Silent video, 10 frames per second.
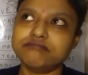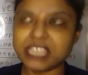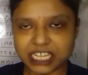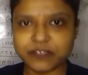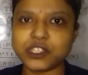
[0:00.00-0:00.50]

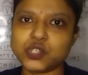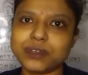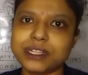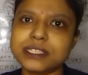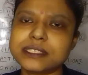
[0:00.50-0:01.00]

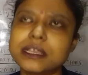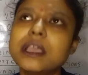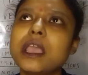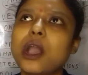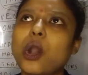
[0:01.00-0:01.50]
individuals,
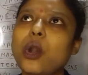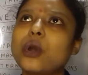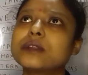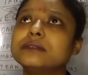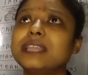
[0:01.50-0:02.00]

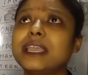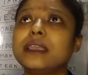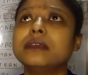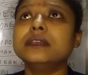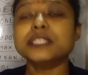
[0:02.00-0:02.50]
or
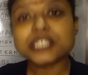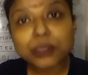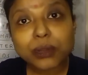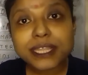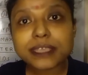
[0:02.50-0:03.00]
they
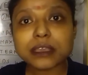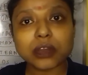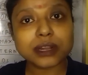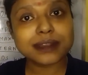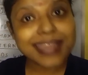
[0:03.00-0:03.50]
slowly
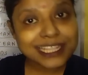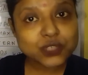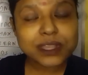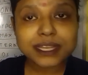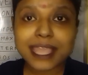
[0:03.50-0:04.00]
or
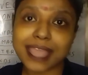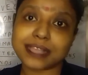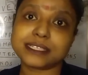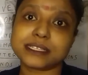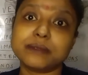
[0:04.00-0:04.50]
gradually
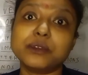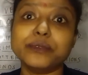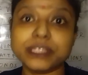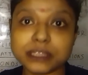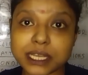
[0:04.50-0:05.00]
accustomed
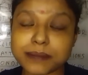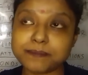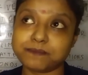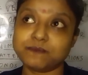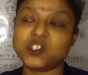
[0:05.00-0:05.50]
with
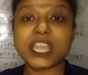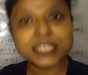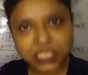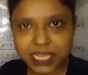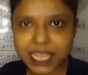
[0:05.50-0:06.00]
the
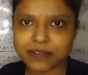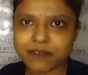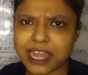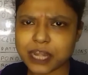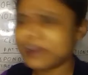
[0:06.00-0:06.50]
changing
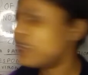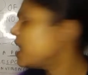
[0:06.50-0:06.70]
environment.